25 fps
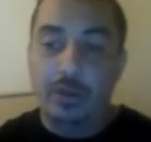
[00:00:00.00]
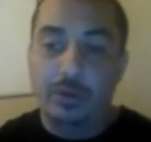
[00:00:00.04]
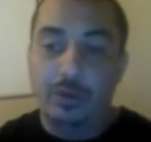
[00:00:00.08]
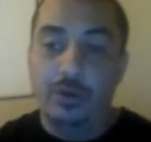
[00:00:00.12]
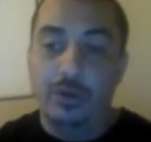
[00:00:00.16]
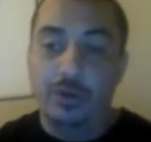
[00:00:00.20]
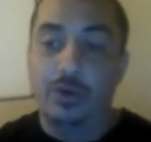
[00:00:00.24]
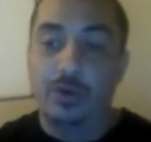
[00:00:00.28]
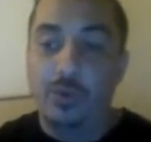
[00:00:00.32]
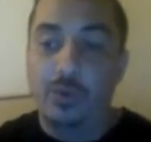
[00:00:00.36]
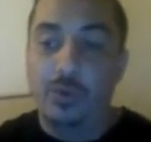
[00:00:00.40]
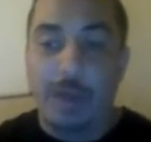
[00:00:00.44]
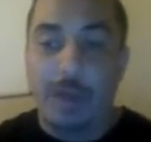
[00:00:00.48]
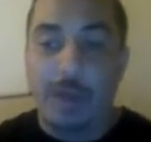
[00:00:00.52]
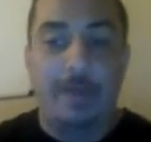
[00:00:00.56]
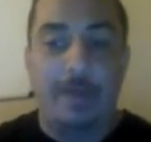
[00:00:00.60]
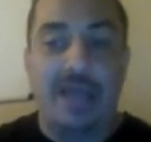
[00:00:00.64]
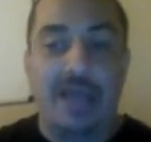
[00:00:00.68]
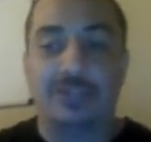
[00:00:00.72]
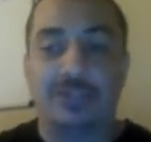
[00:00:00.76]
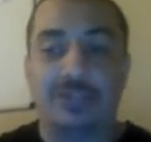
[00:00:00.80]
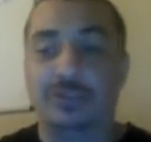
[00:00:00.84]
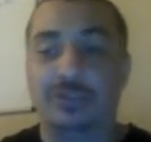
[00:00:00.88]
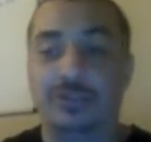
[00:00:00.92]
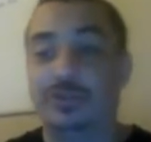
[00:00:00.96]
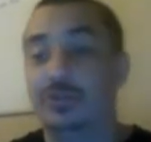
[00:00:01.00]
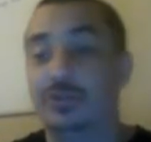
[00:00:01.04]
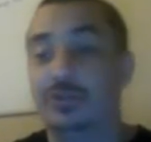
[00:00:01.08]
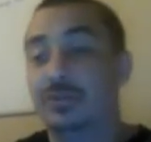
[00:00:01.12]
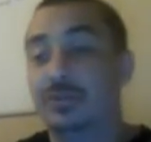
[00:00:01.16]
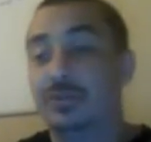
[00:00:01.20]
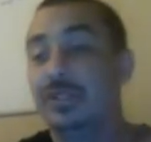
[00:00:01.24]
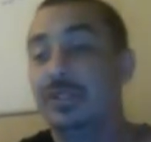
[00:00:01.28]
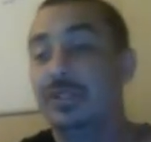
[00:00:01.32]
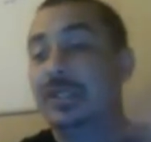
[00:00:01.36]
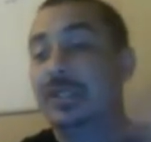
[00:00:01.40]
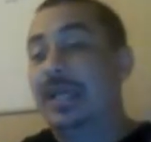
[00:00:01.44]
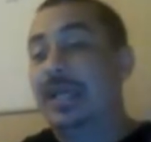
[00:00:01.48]
Google Webmaster
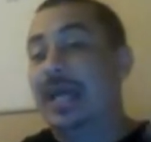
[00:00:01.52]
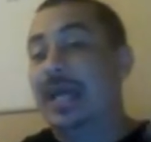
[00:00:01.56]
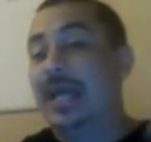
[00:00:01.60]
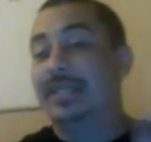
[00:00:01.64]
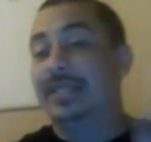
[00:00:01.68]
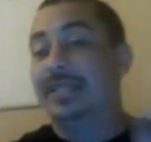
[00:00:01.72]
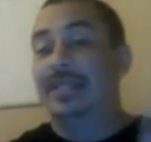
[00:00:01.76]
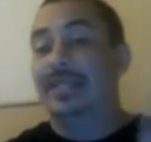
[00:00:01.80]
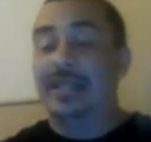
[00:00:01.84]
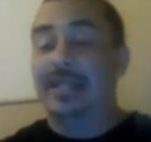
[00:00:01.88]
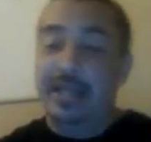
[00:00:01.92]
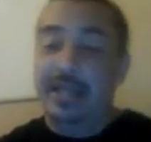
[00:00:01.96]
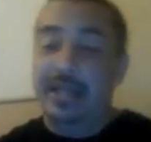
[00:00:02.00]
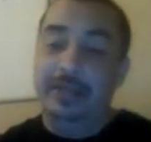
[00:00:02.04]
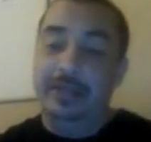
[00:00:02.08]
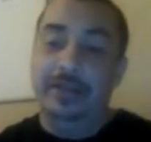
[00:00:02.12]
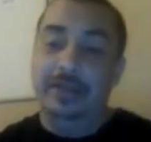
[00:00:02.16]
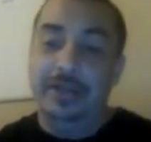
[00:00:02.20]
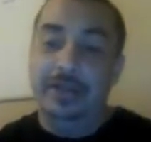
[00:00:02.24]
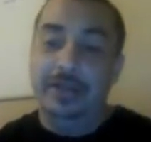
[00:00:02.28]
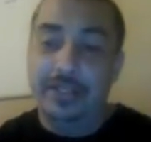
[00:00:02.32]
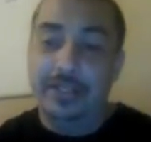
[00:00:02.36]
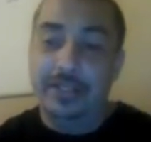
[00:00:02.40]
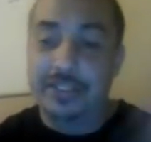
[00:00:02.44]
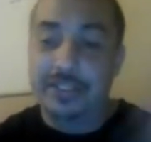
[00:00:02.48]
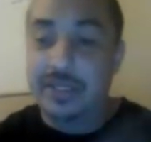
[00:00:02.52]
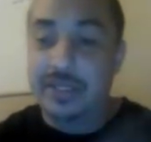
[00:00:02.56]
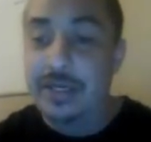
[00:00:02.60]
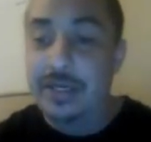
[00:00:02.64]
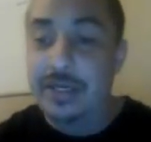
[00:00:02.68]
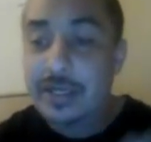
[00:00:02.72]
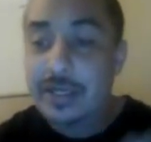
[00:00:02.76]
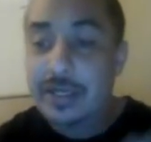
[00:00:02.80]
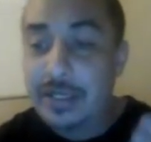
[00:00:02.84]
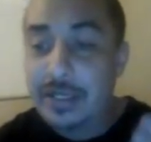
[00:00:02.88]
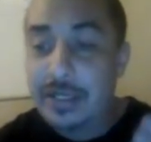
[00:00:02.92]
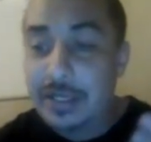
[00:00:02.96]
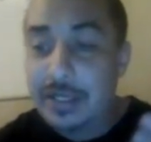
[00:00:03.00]
Tools. As I said, this is
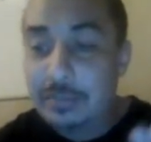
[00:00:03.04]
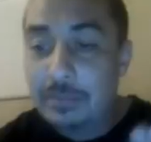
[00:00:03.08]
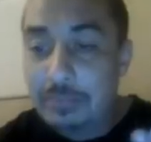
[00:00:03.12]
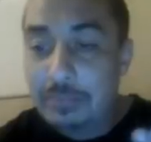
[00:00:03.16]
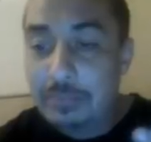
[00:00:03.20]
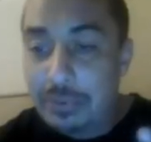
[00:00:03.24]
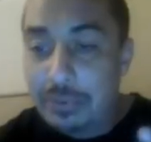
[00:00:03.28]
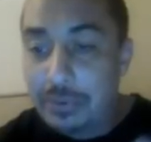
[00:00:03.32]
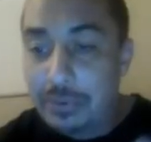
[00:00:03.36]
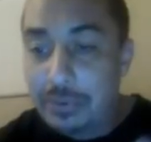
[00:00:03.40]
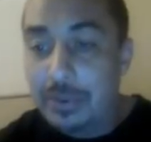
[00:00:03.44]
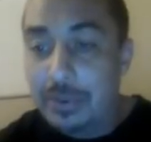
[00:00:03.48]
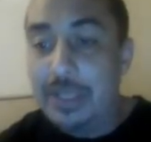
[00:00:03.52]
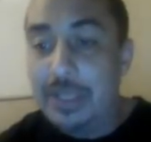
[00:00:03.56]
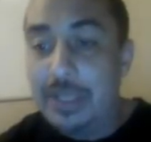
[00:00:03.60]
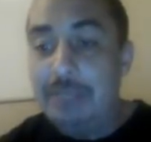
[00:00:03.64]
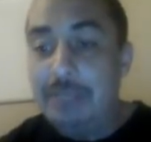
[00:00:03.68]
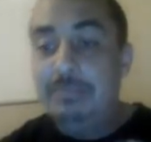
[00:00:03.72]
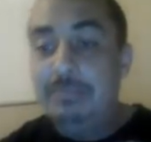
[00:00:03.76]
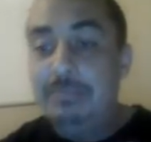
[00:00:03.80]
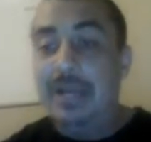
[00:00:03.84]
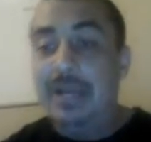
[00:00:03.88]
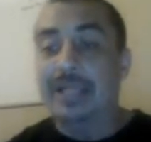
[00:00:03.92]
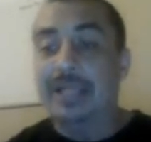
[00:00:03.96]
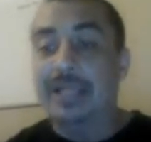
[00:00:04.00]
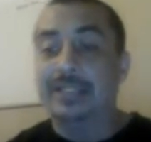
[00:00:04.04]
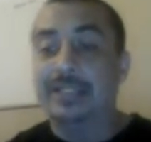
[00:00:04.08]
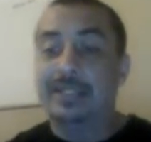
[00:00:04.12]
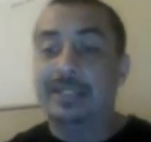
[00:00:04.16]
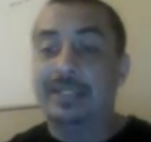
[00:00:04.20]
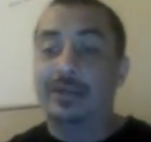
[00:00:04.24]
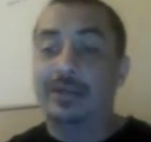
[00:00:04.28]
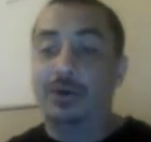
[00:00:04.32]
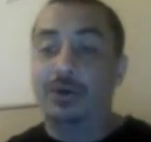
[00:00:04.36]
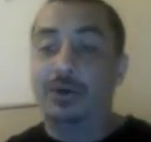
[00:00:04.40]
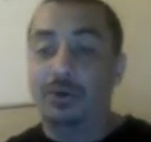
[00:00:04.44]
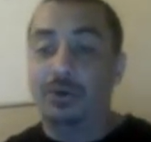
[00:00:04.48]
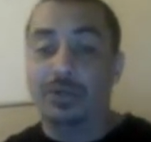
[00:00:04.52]
a pretty
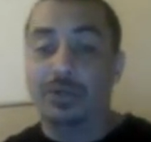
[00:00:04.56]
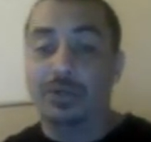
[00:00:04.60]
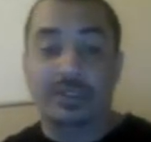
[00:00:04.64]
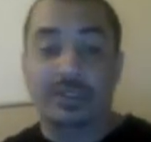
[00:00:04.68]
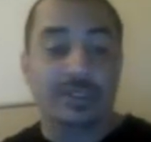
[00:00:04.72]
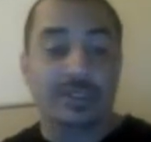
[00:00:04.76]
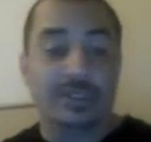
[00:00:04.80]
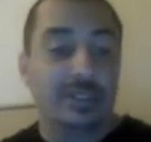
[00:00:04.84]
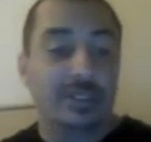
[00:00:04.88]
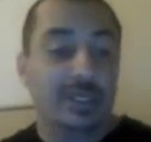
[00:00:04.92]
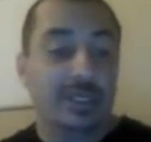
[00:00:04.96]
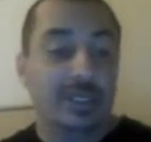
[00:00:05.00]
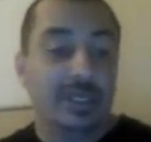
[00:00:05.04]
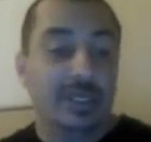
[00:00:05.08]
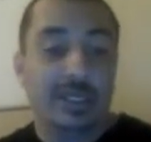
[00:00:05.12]
basic course.